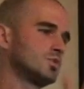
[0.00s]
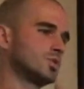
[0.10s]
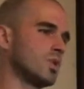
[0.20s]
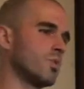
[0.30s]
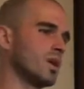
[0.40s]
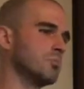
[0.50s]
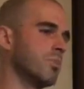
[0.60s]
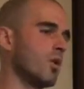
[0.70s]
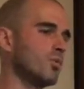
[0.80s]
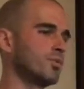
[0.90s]
throw away
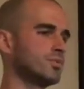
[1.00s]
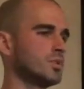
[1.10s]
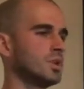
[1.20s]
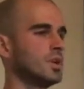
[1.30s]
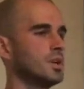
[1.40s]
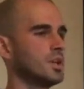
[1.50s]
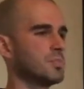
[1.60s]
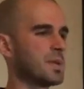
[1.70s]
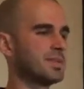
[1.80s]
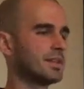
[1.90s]
both
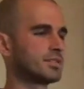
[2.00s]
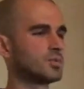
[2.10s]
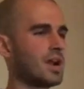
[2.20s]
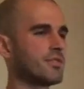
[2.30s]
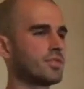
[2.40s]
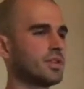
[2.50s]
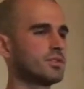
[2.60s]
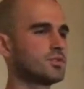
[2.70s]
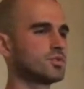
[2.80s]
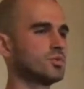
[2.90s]
maybe that's a
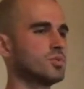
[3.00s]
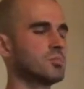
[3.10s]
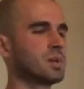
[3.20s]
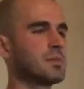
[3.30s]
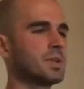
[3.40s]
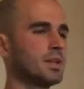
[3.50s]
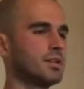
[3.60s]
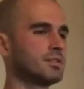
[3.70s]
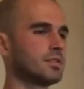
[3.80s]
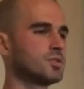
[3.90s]
reference to impermanence